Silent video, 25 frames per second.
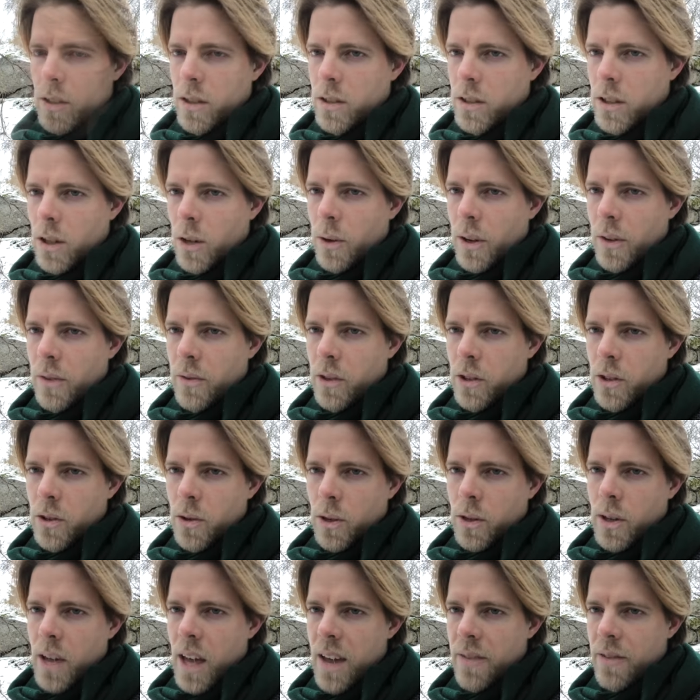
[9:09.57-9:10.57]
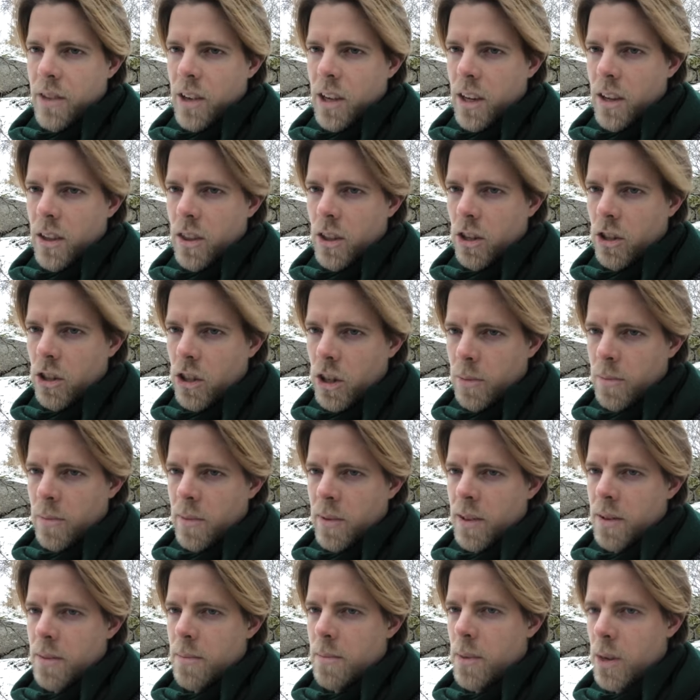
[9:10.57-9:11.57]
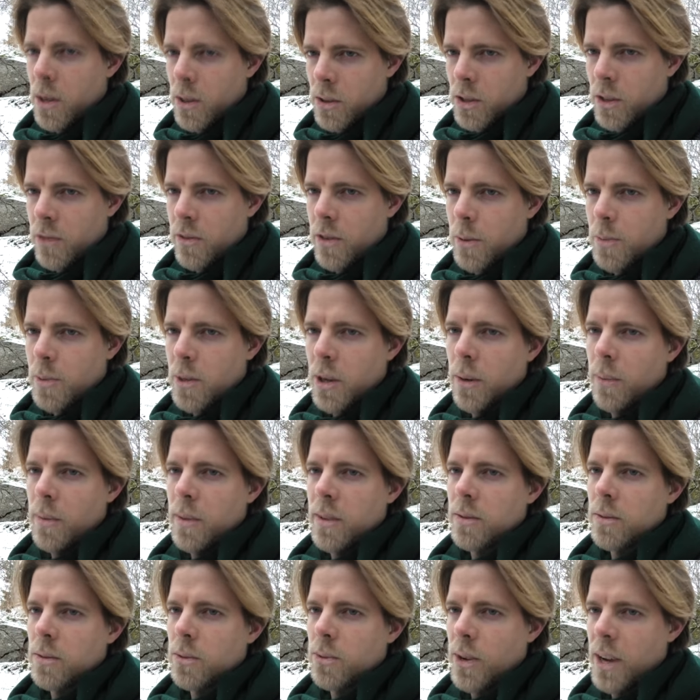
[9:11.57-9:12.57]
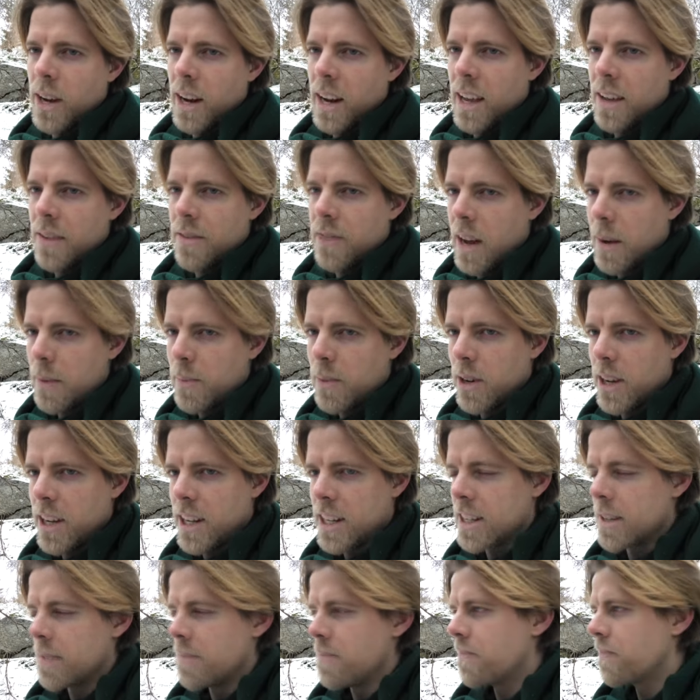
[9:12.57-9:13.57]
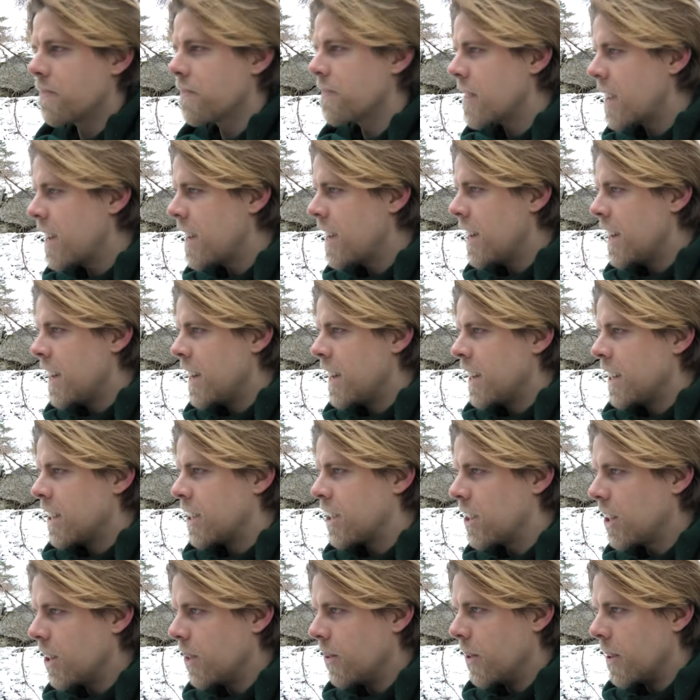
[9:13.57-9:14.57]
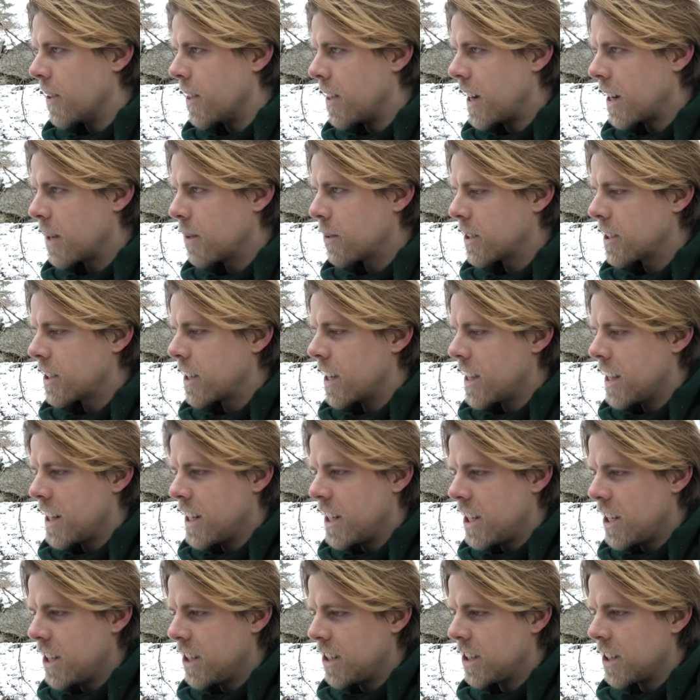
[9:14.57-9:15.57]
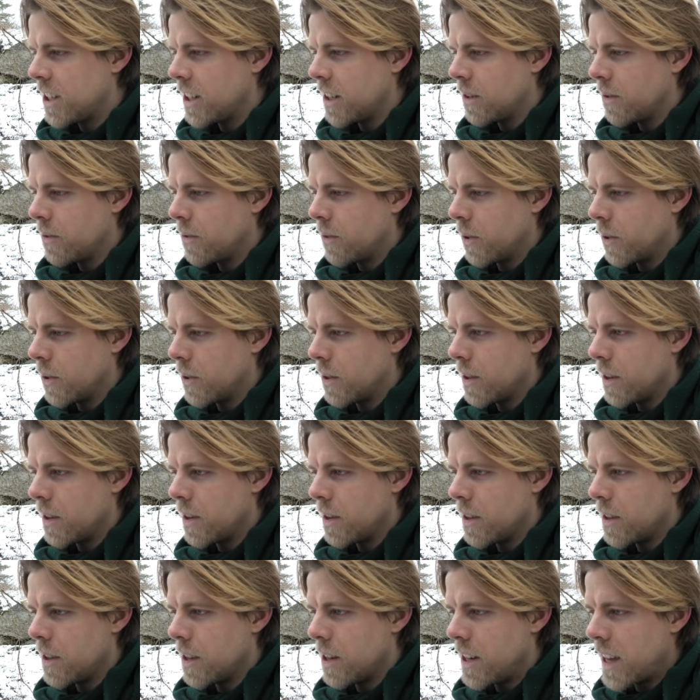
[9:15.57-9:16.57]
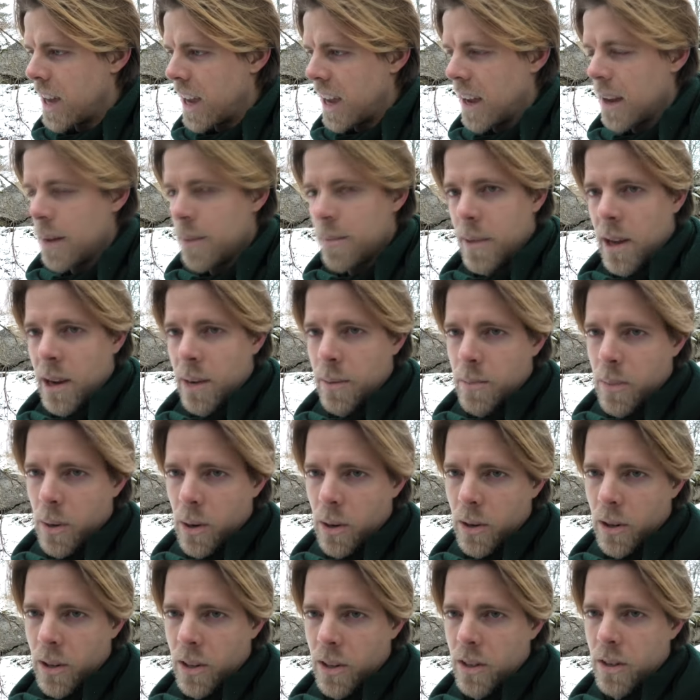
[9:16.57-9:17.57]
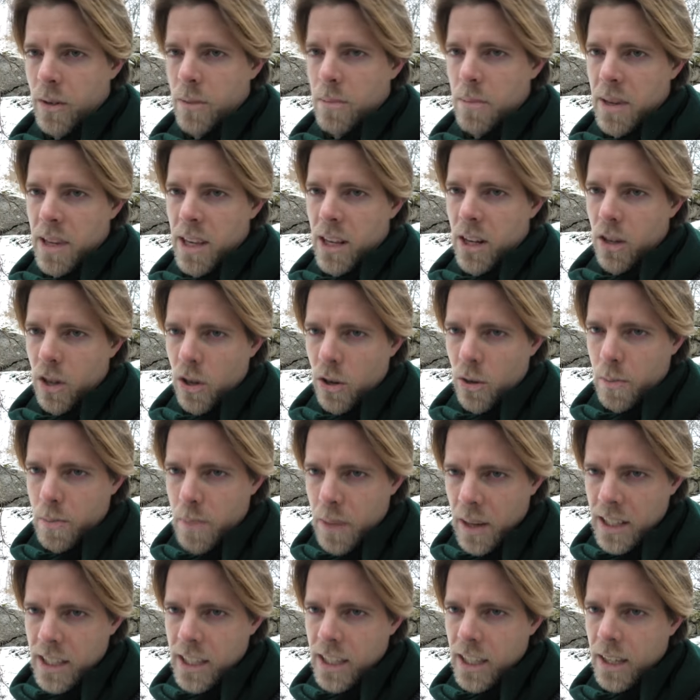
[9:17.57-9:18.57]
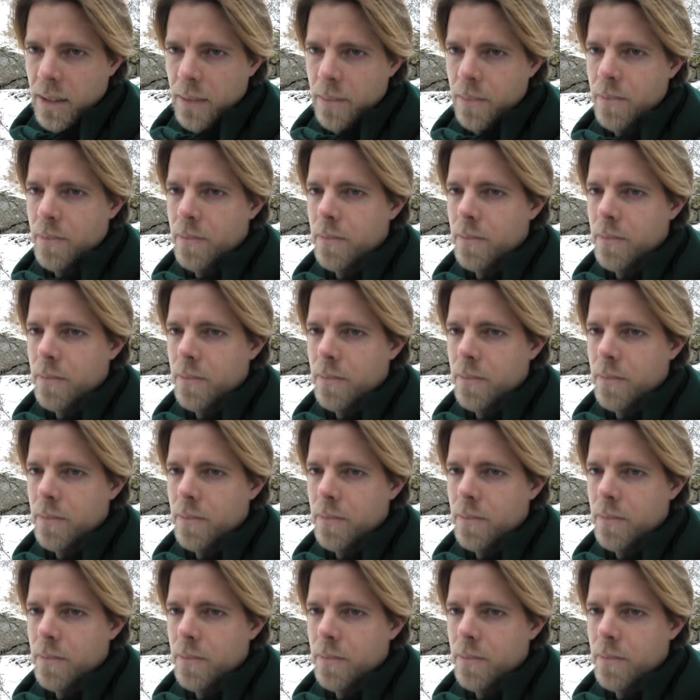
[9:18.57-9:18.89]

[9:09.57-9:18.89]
So if you squat heavy in the gym, most of your problems will evaporate. So that was the teaching for the day. Main point, be too busy.